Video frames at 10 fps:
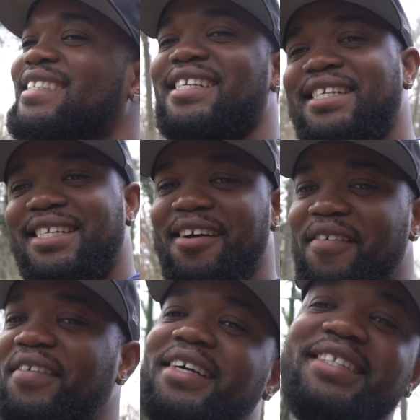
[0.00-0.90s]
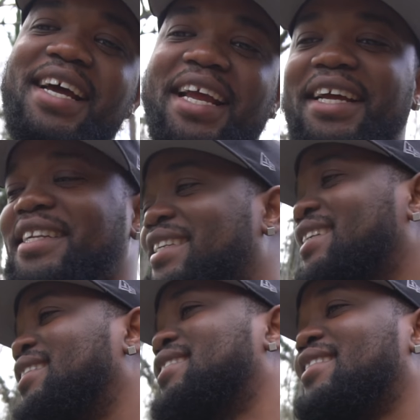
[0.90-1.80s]
just chill for a second
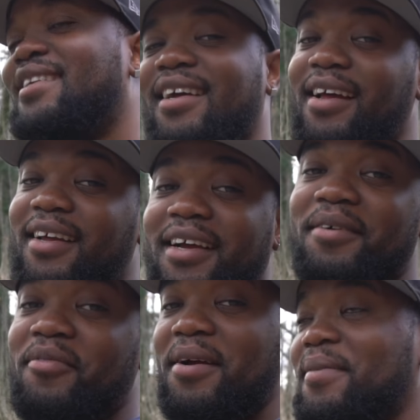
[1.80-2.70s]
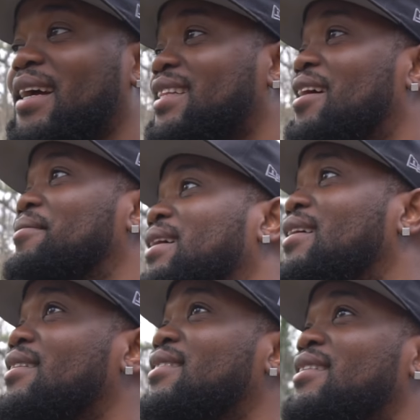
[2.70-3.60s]
and then come right back down,
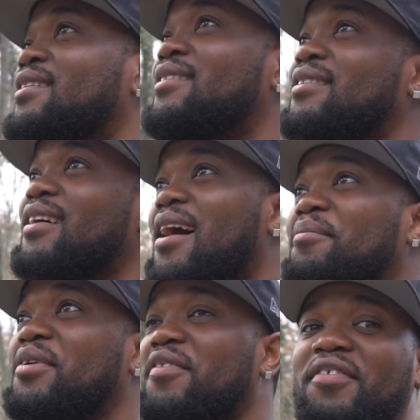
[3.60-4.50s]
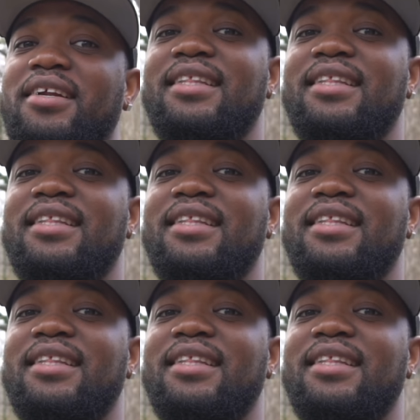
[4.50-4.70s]
man. Look how beautiful the